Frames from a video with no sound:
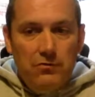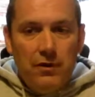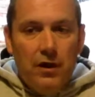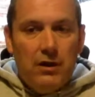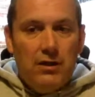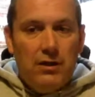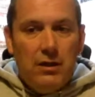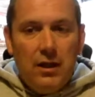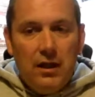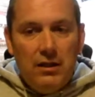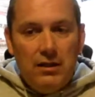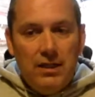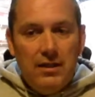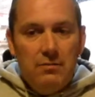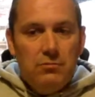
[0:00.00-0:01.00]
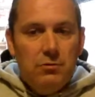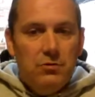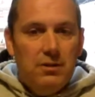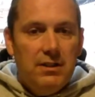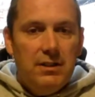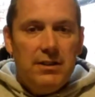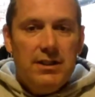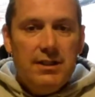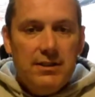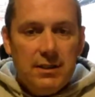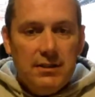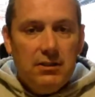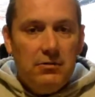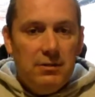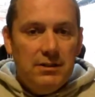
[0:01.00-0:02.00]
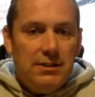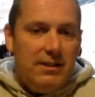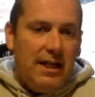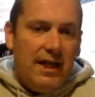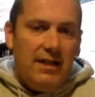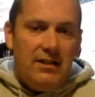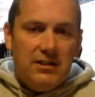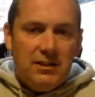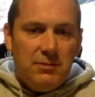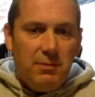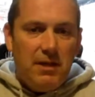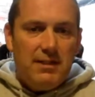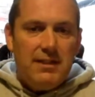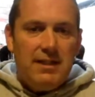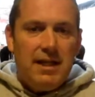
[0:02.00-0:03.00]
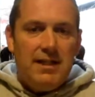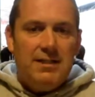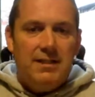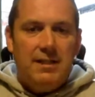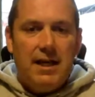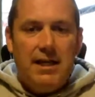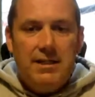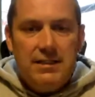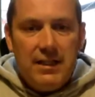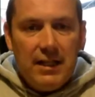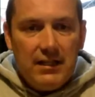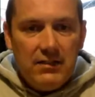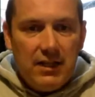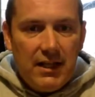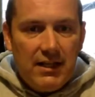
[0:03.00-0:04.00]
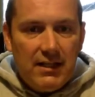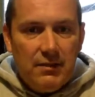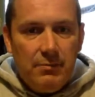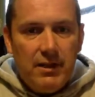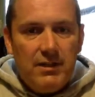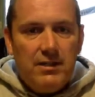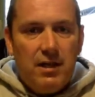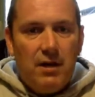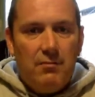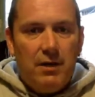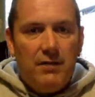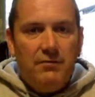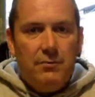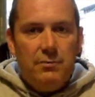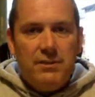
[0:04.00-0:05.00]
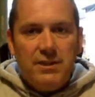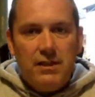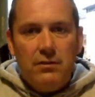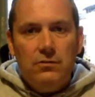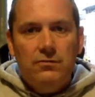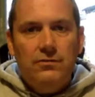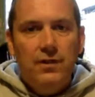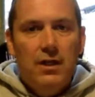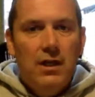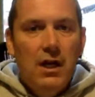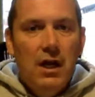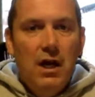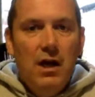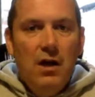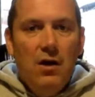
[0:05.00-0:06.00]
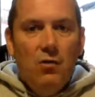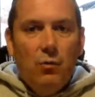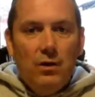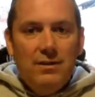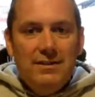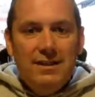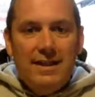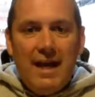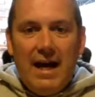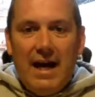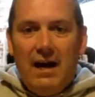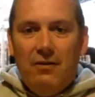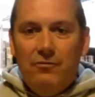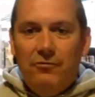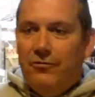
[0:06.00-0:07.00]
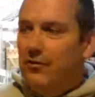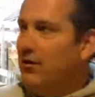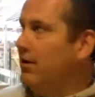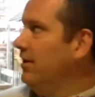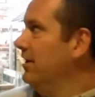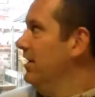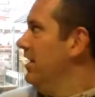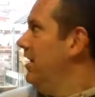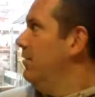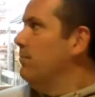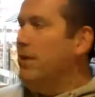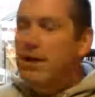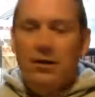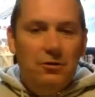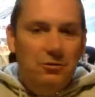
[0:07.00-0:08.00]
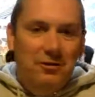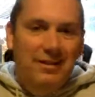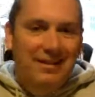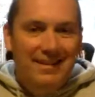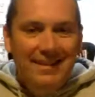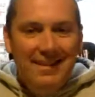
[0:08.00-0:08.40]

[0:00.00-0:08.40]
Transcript: on and keep doing the things I do. And today is especially a case of that, isn't it? Taking a bit of time back for myself. Want to get out for a meal